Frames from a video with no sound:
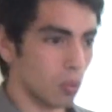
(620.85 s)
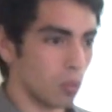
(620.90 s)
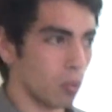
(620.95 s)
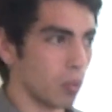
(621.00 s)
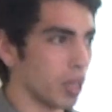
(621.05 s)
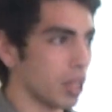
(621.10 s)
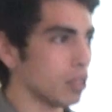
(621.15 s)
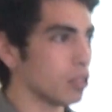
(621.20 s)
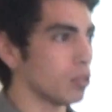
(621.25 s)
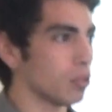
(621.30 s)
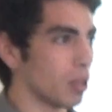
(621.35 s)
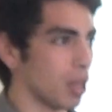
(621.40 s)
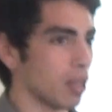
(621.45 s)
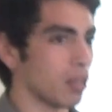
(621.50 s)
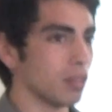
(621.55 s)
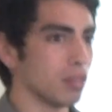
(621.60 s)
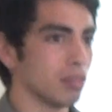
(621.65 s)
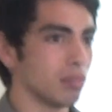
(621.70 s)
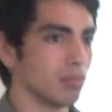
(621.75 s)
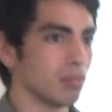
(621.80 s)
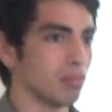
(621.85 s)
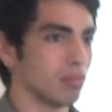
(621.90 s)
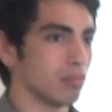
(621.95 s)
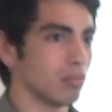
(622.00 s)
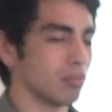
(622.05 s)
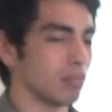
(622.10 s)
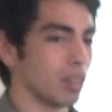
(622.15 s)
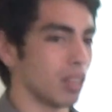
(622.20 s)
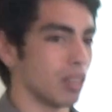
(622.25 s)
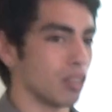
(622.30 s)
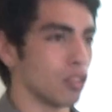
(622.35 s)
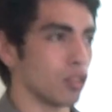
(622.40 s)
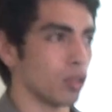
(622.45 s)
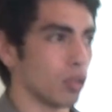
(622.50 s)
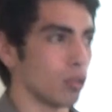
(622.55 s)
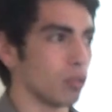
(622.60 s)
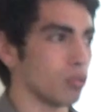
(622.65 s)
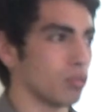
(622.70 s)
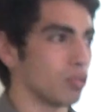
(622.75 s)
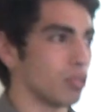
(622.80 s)
we together
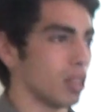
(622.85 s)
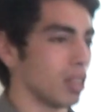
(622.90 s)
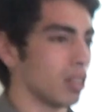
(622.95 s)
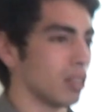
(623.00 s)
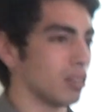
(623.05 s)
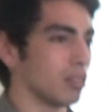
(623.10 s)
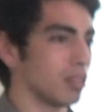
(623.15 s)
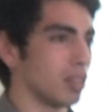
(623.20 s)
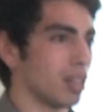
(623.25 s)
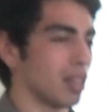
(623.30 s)
chose that